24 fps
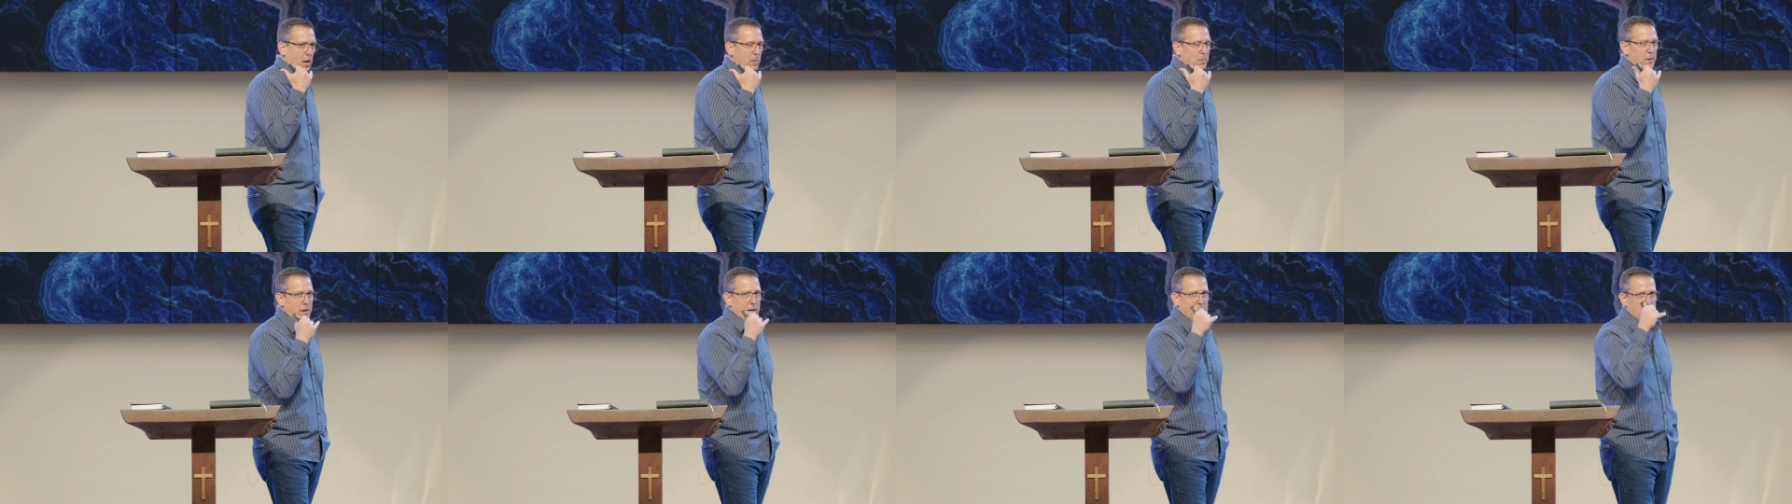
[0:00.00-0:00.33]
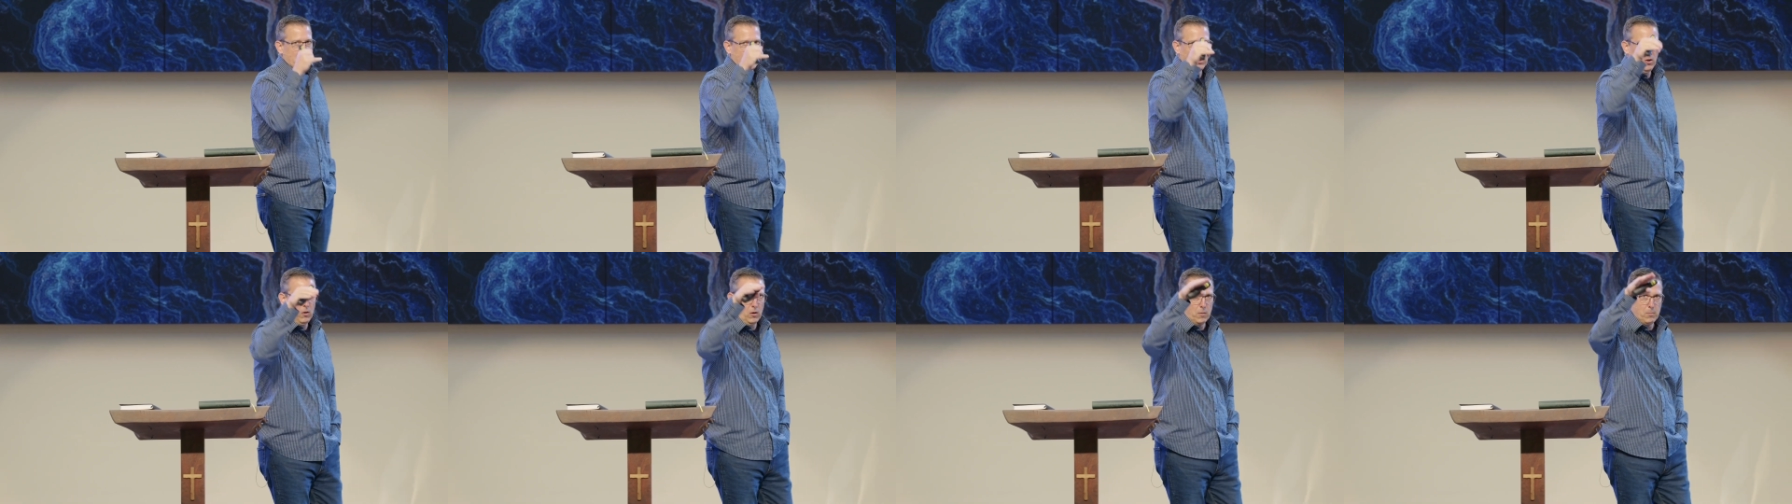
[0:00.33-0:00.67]
and I
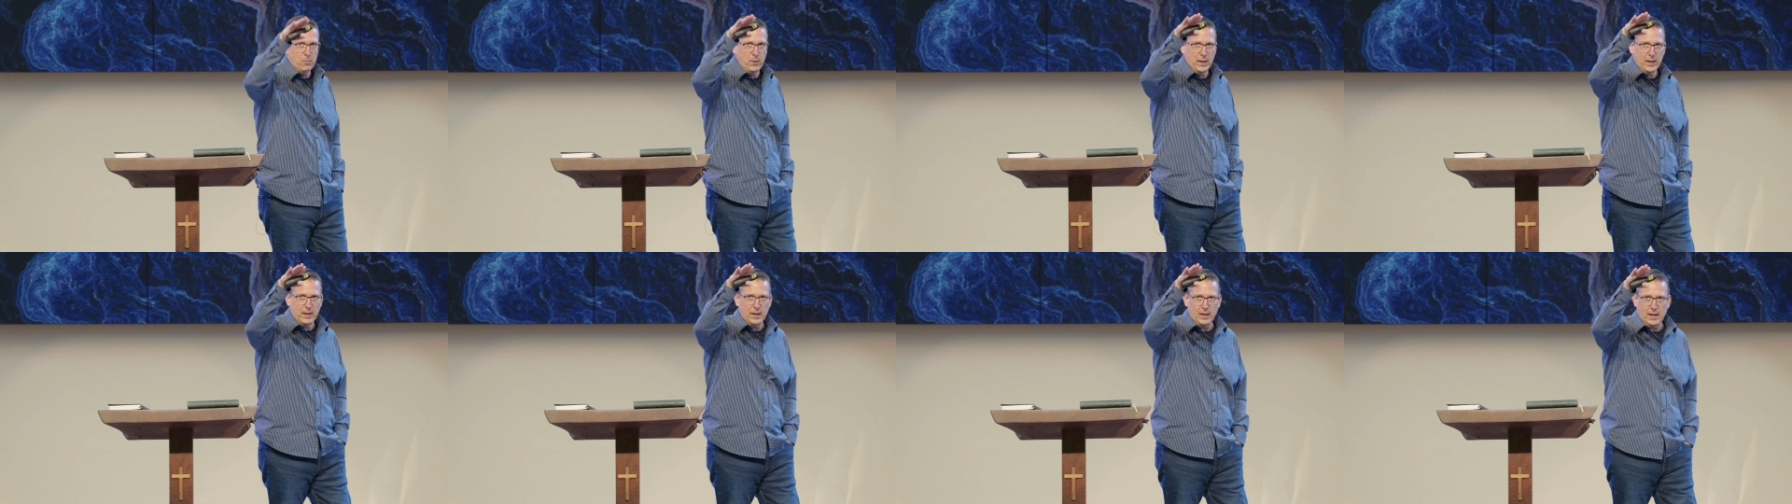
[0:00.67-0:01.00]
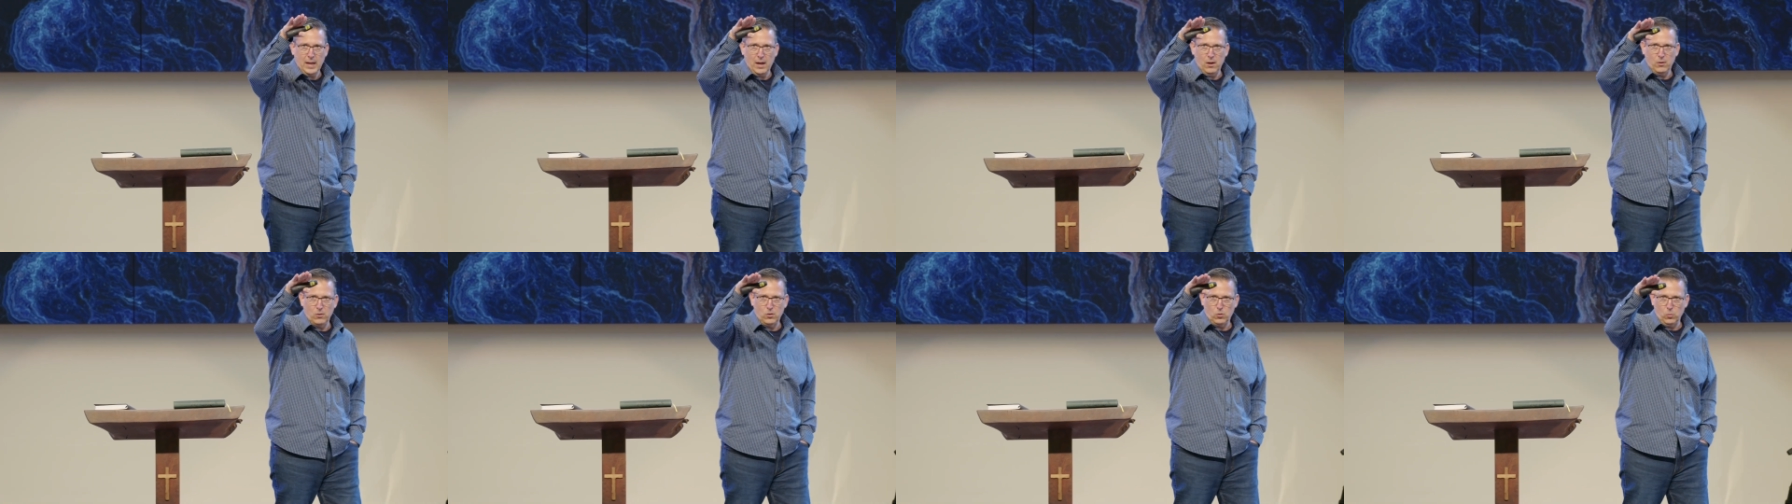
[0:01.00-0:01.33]
saw our bank
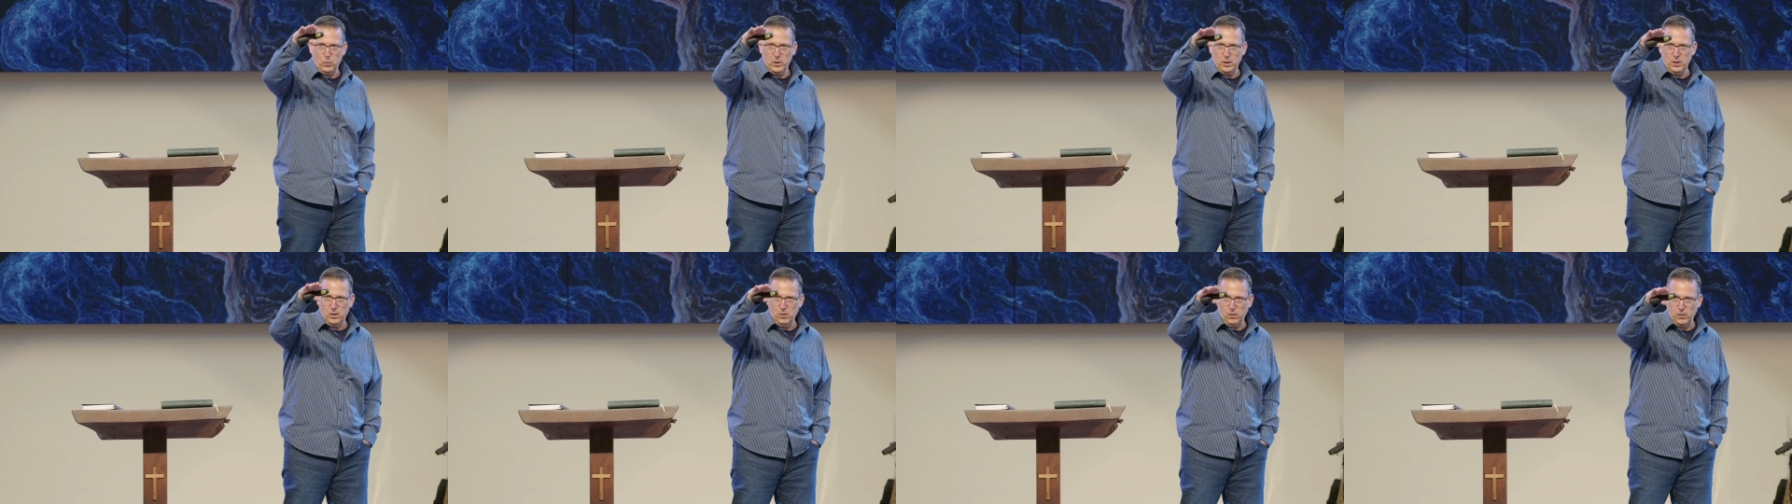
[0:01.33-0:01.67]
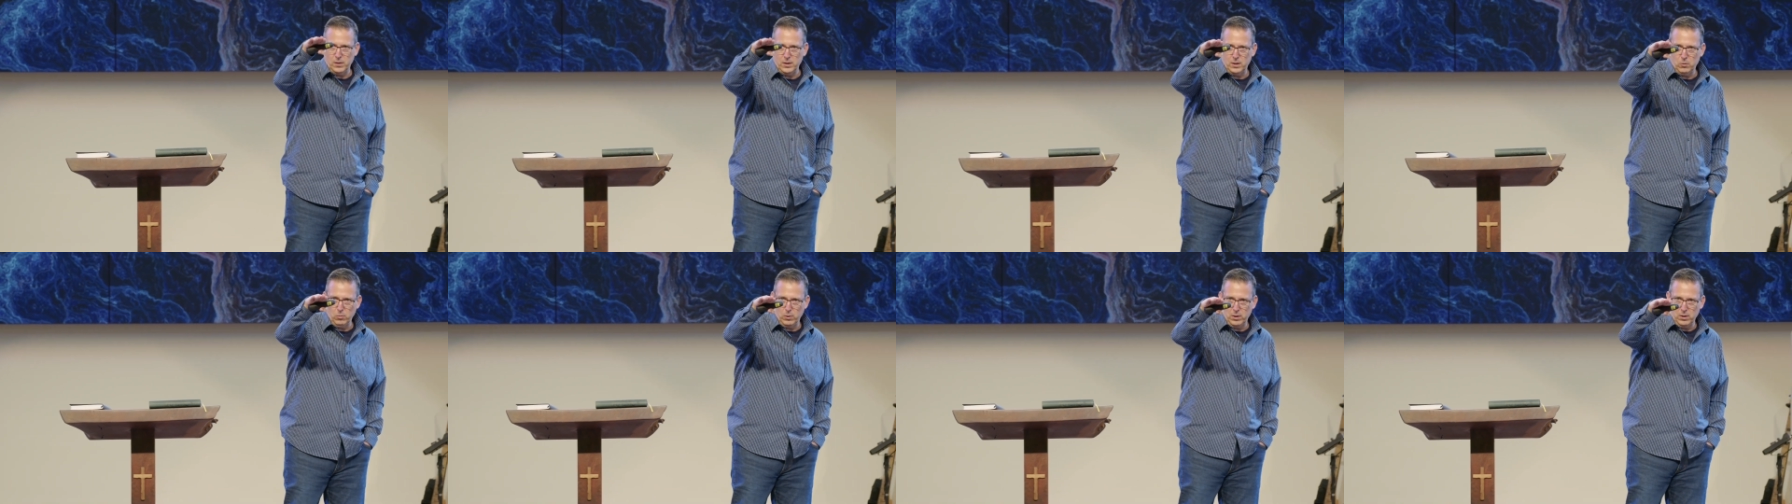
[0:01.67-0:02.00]
account dwindle
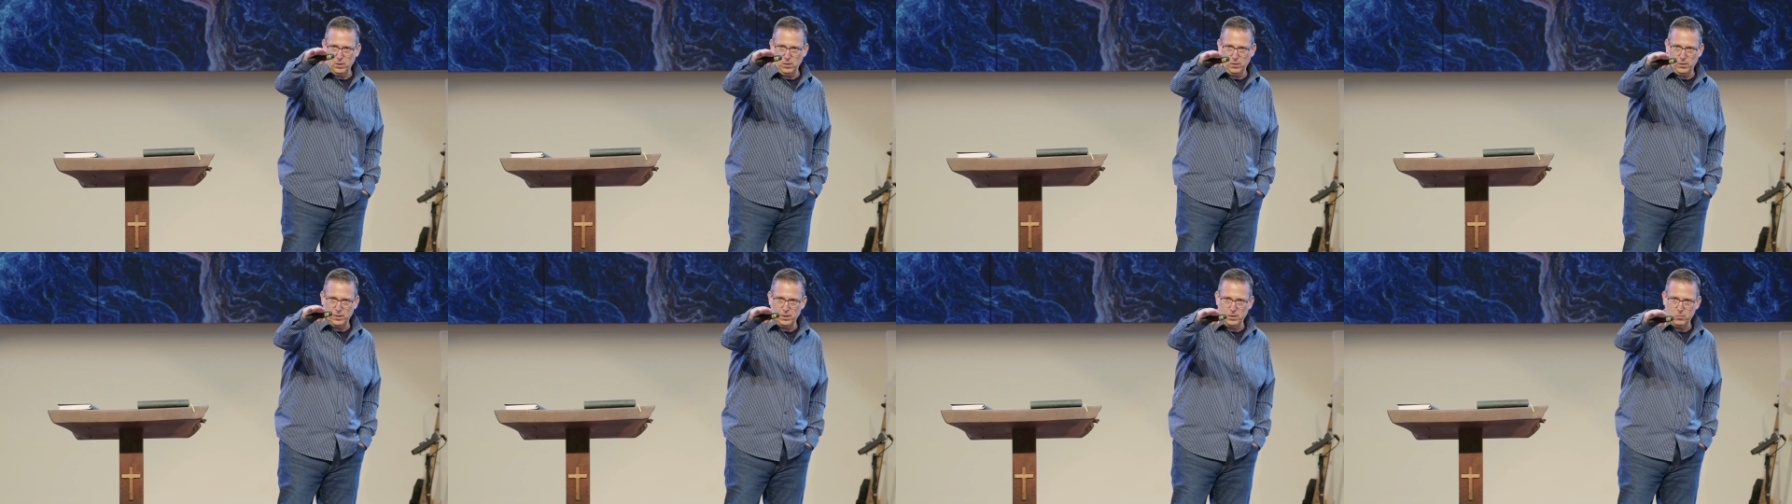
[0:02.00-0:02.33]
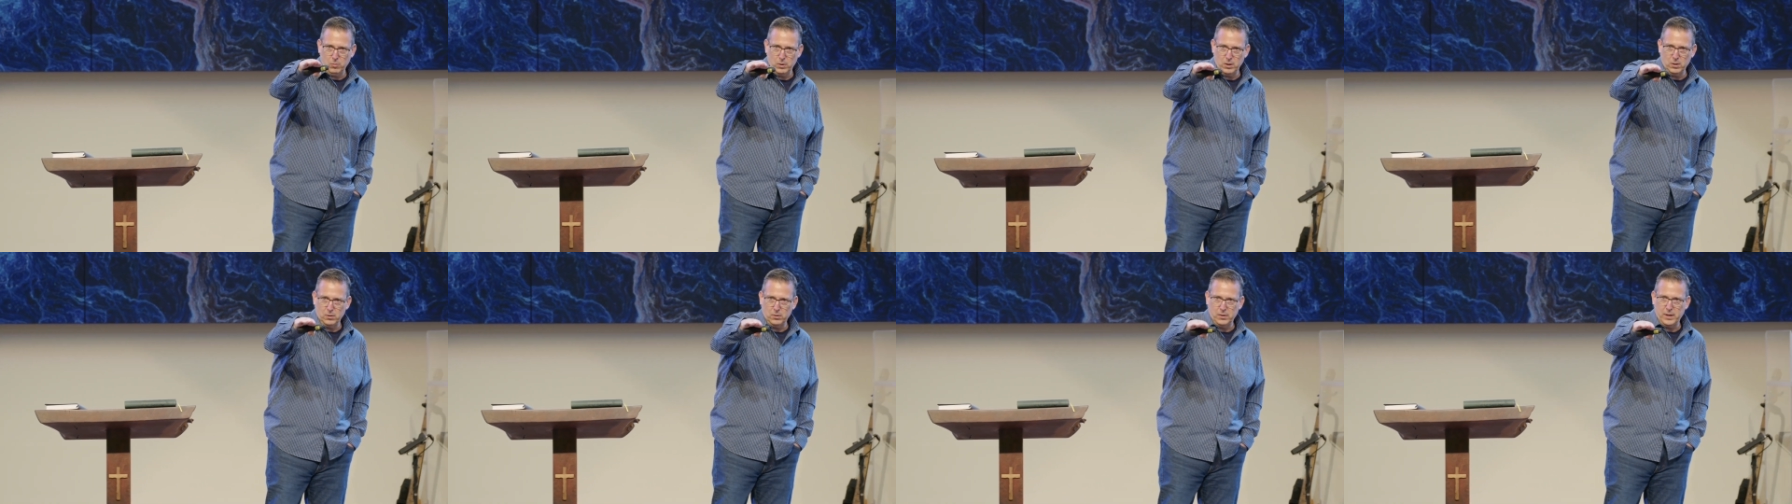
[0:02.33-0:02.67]
and dwindle and
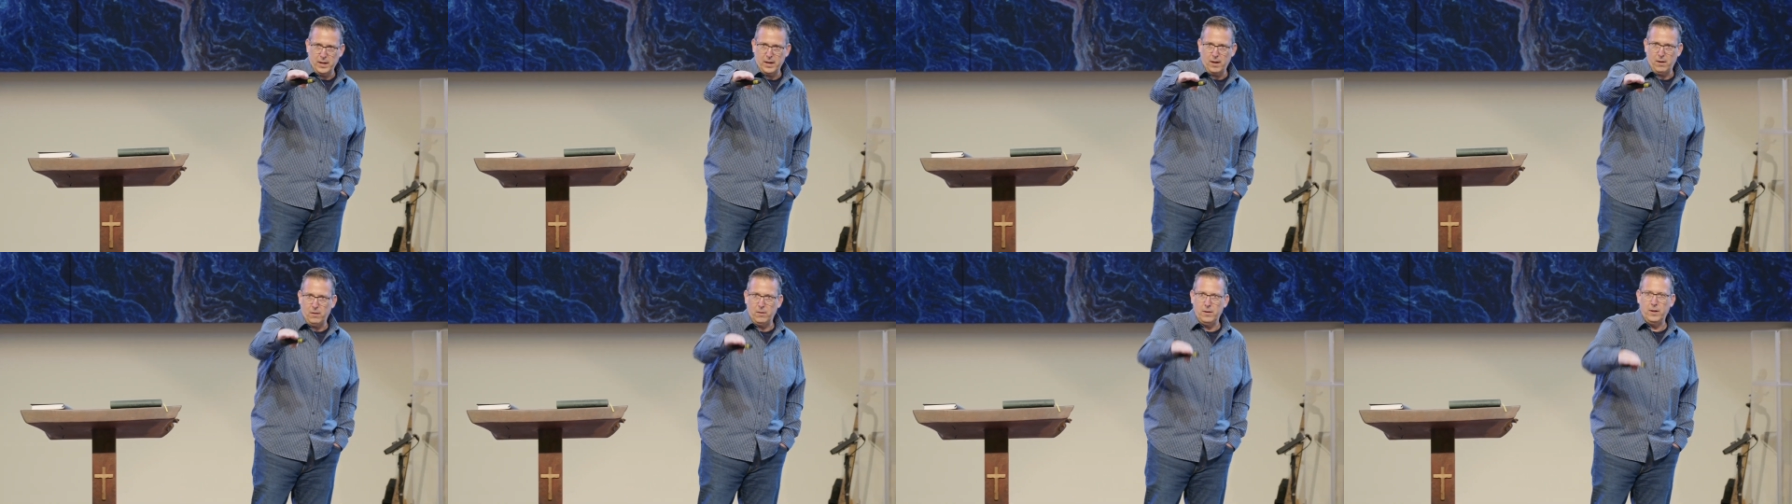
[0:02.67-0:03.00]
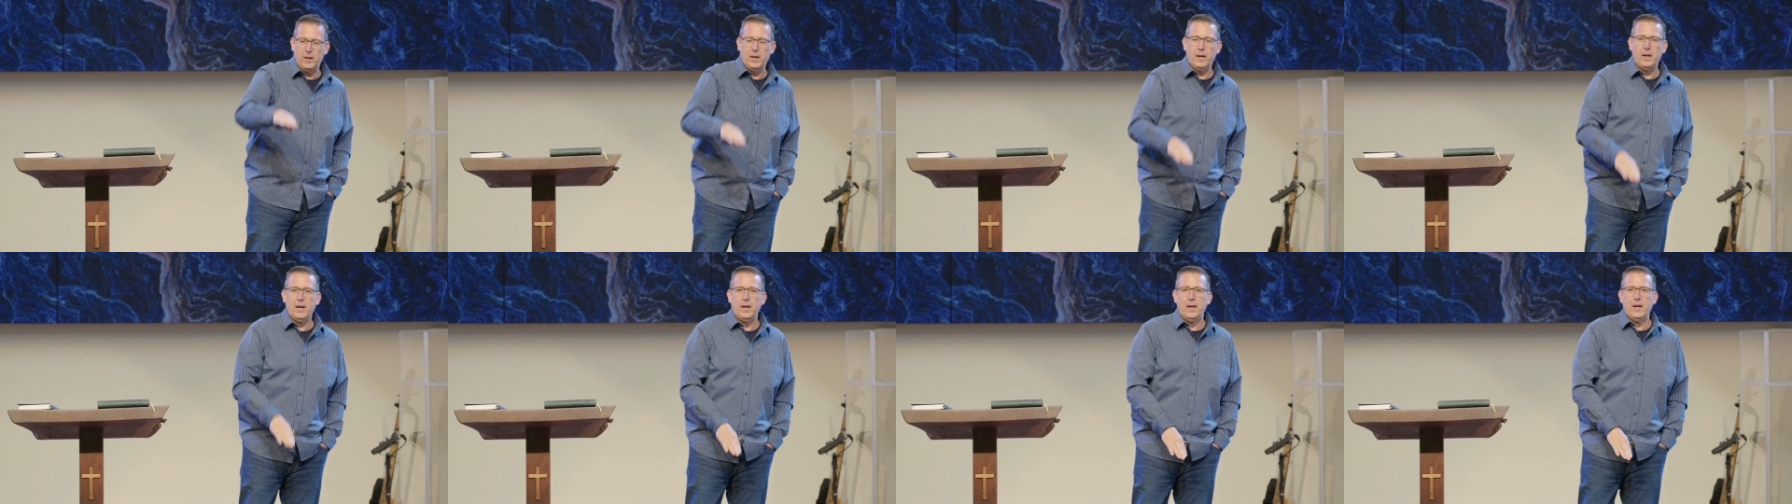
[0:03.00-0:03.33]
dwindle down
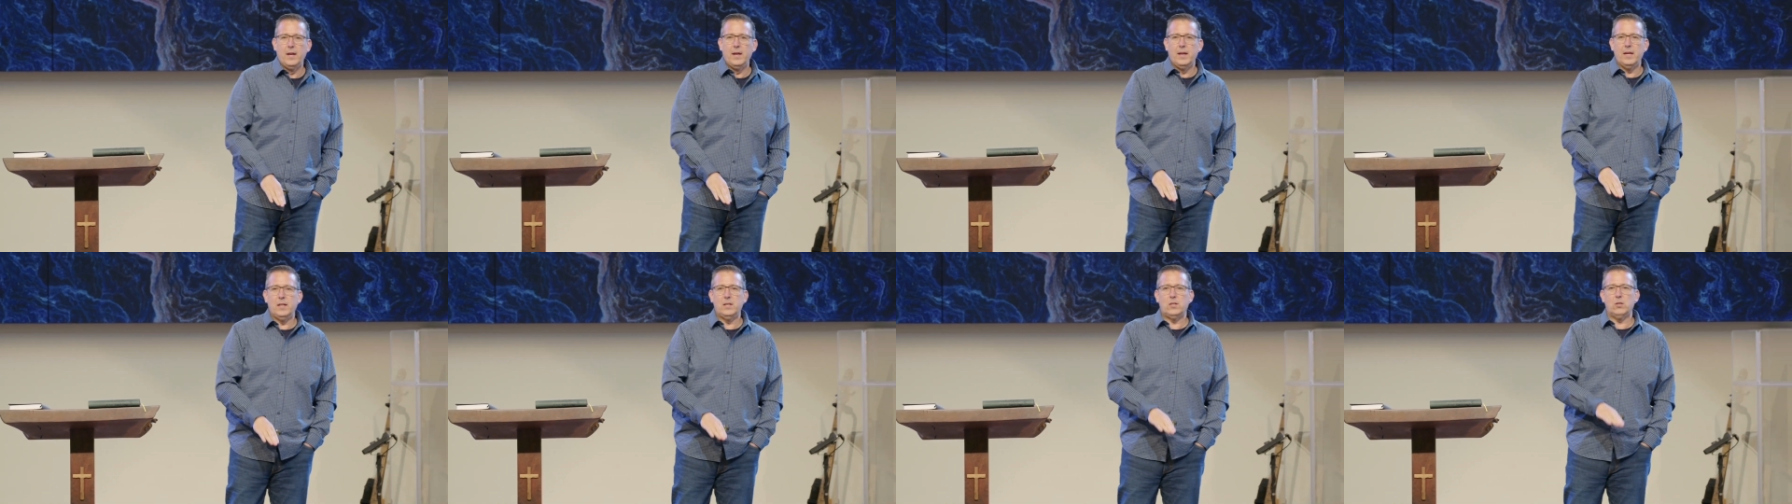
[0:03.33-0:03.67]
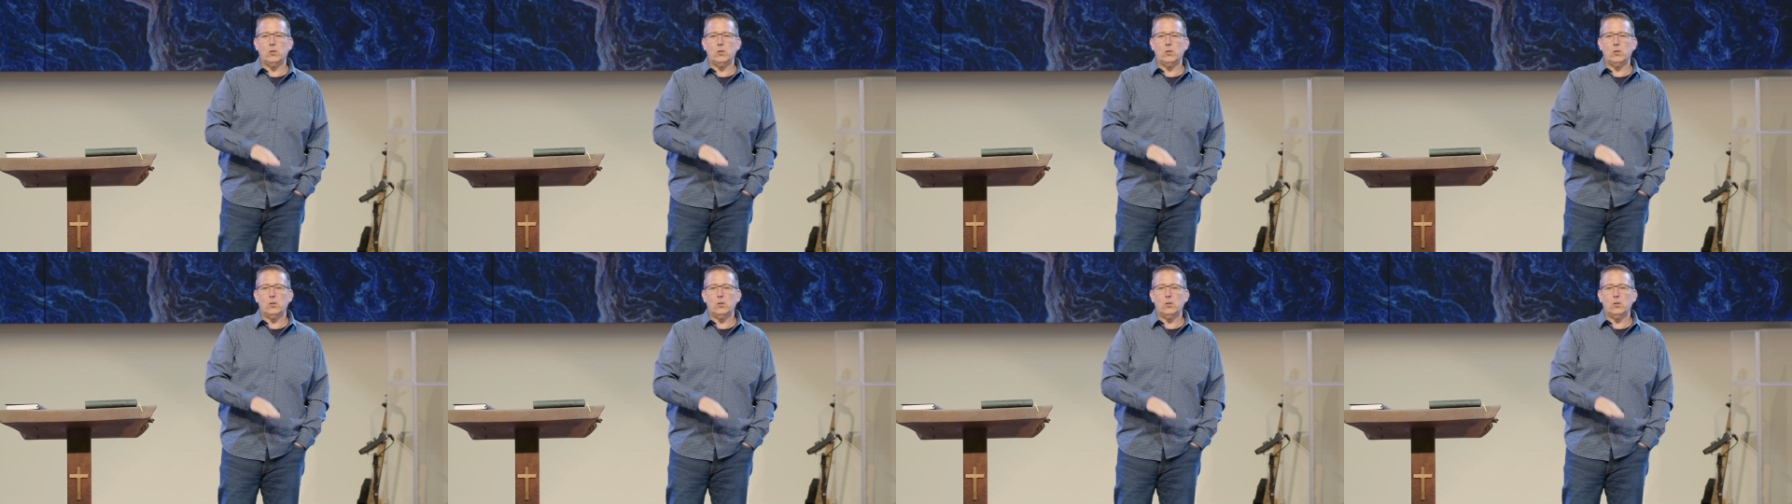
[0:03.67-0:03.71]
until